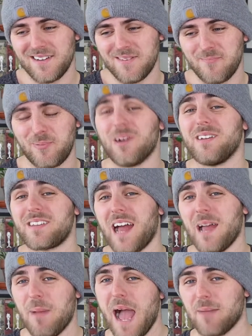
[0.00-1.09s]
But
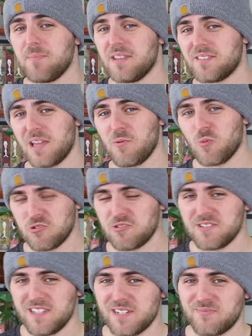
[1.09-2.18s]
I'm happy that they
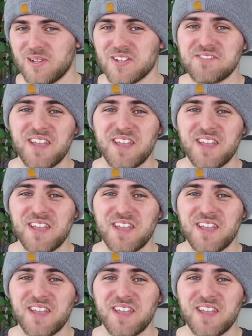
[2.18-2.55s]
were there because